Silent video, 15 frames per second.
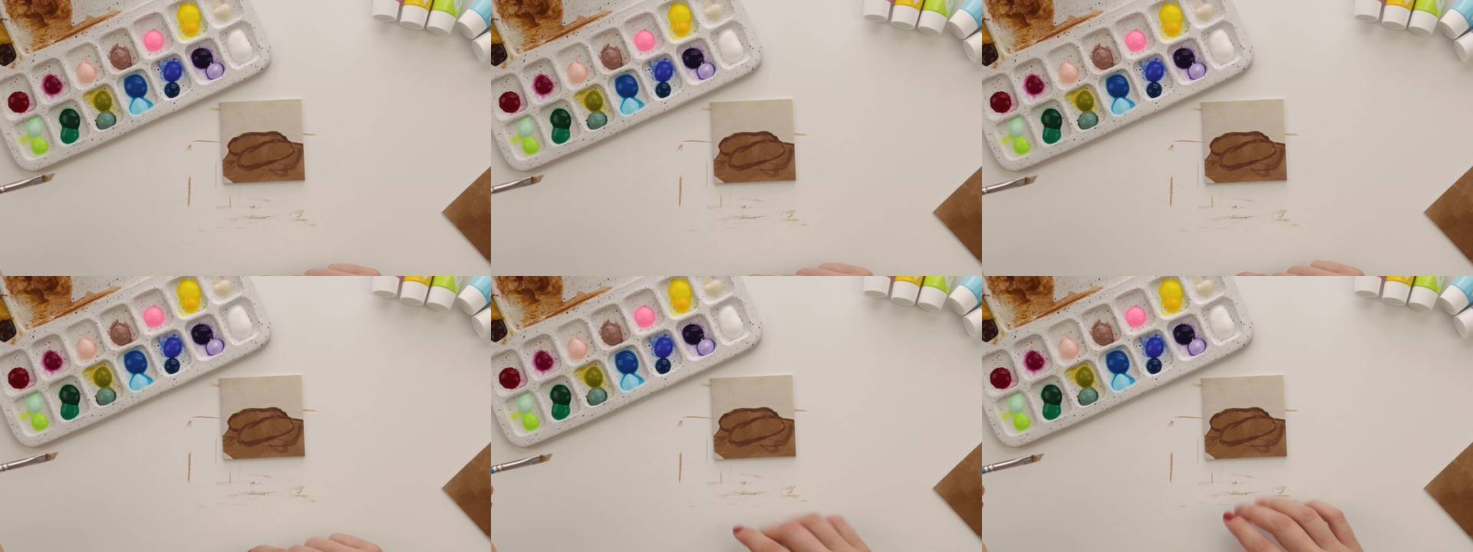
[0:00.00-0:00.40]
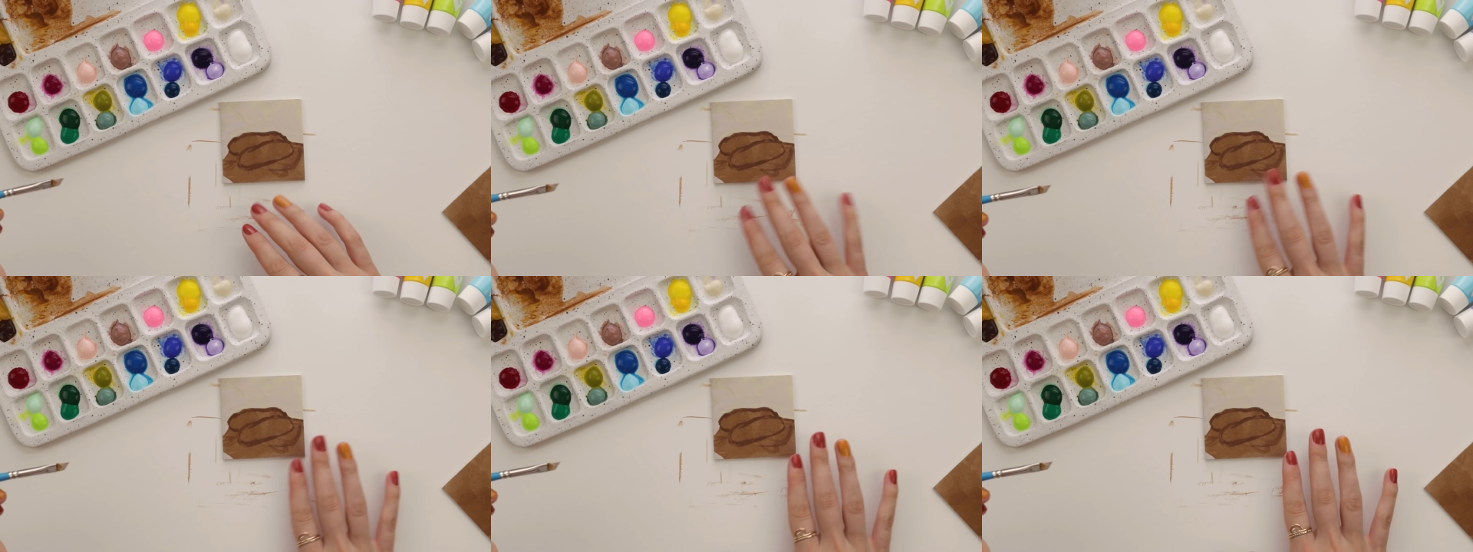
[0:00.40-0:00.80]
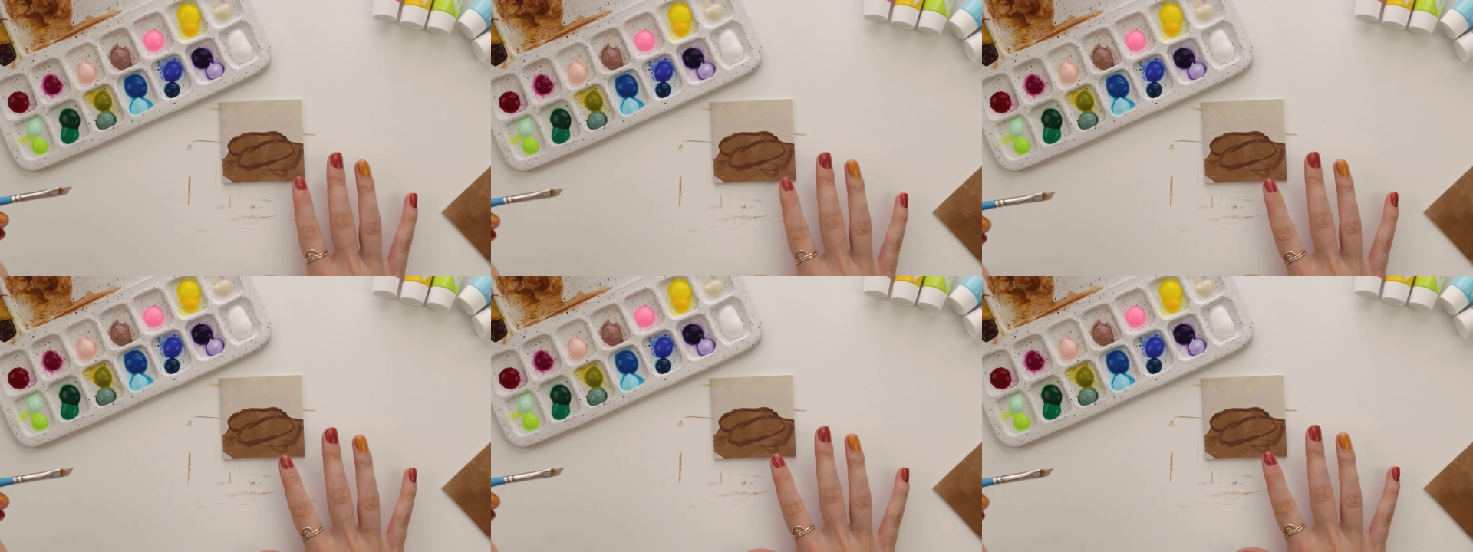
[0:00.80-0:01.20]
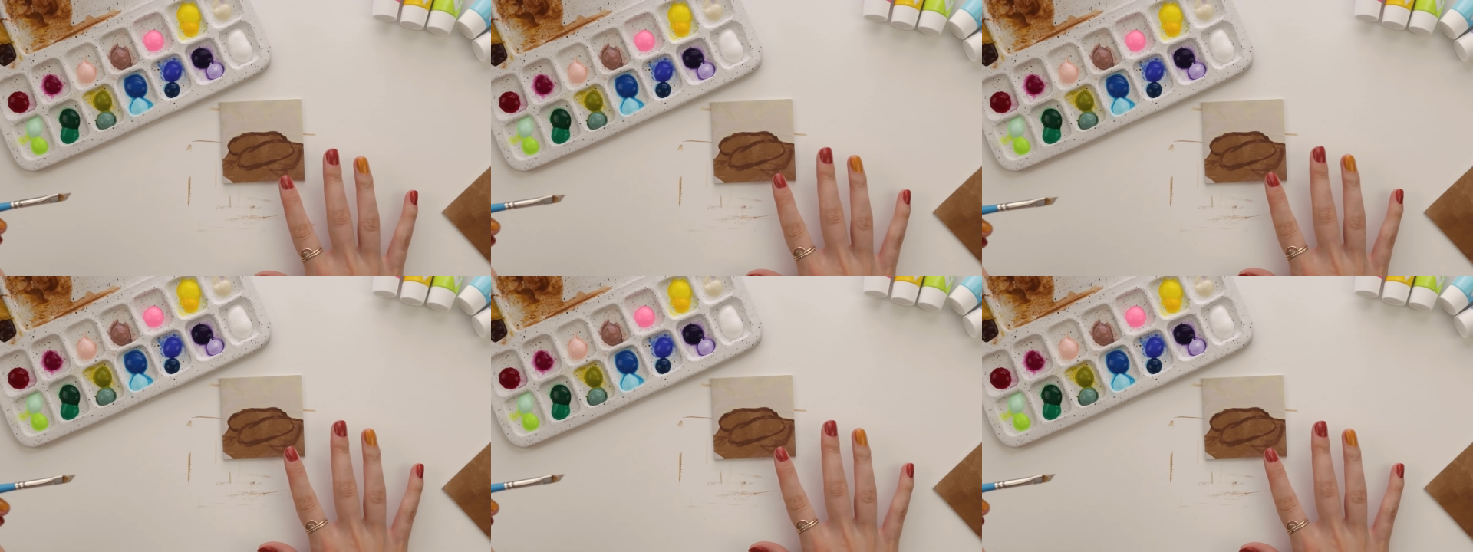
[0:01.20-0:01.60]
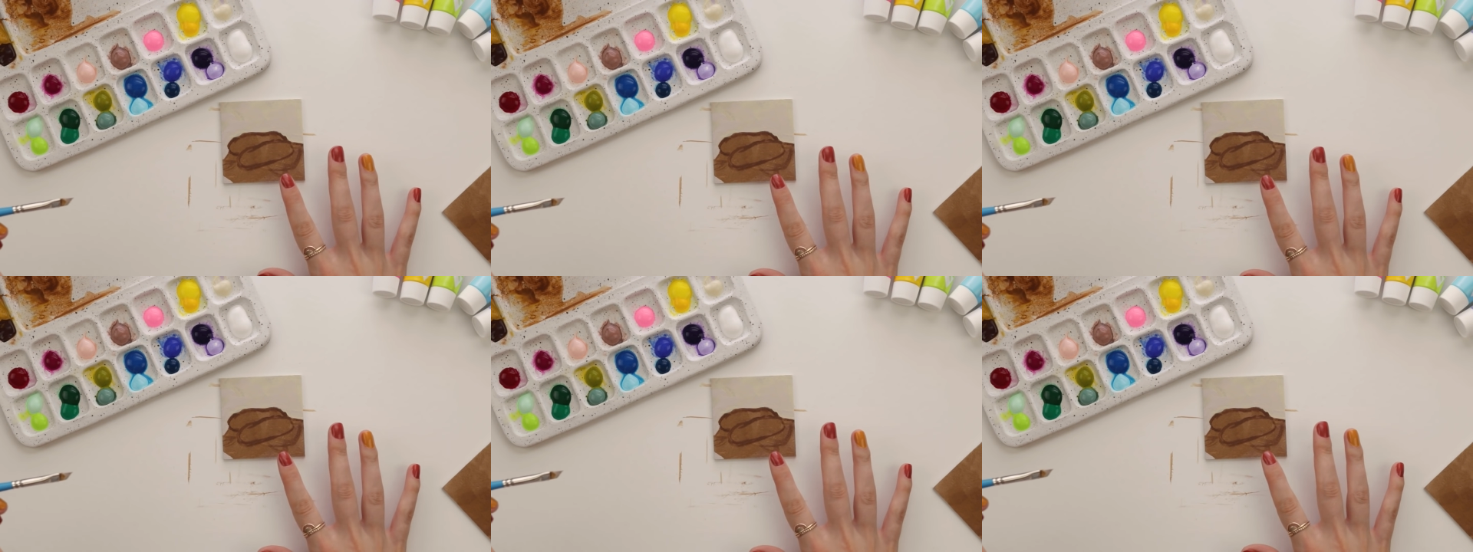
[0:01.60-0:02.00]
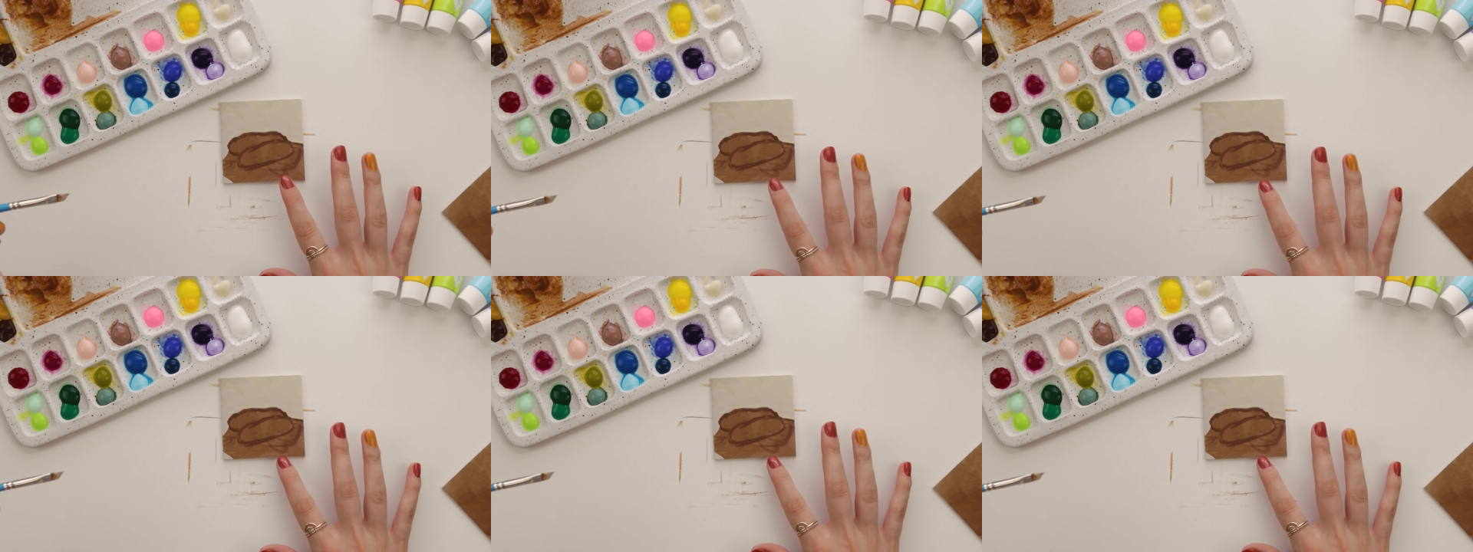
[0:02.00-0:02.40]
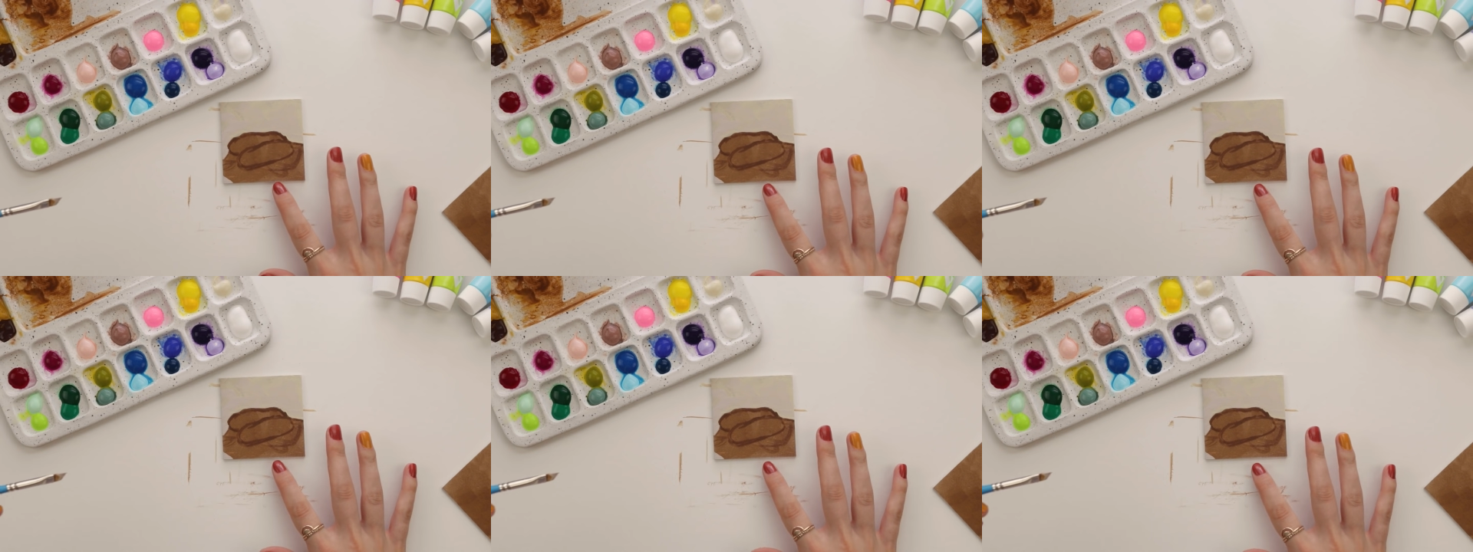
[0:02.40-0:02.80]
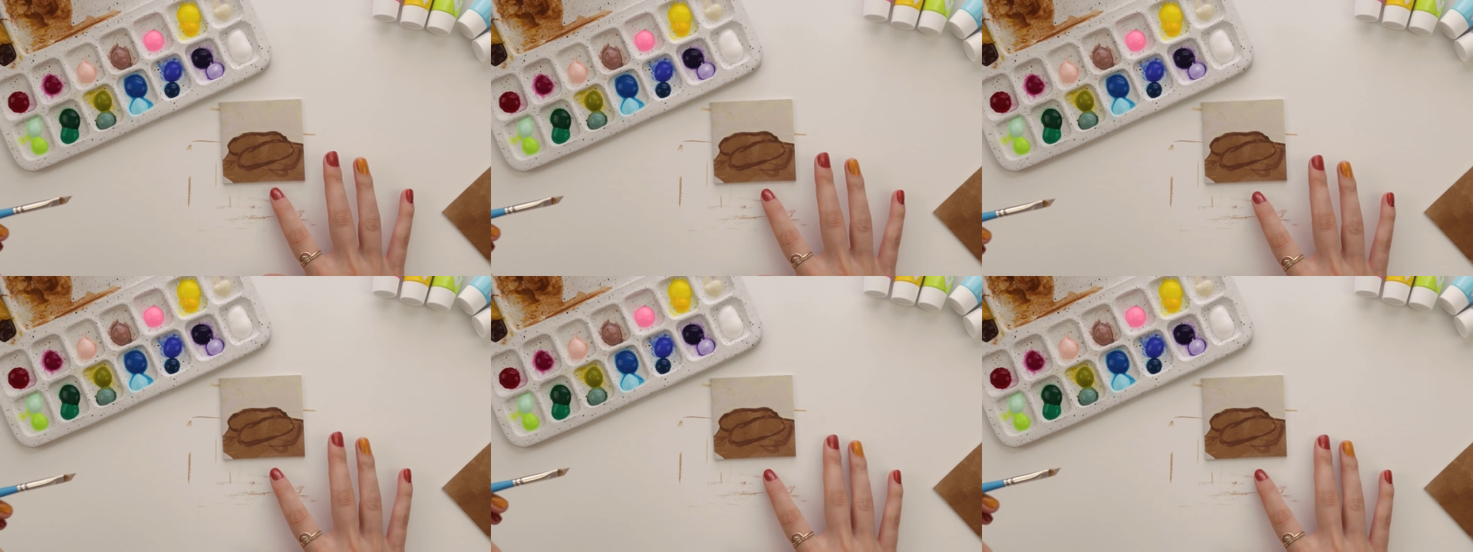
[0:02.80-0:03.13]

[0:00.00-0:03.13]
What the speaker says: (no speaker visible)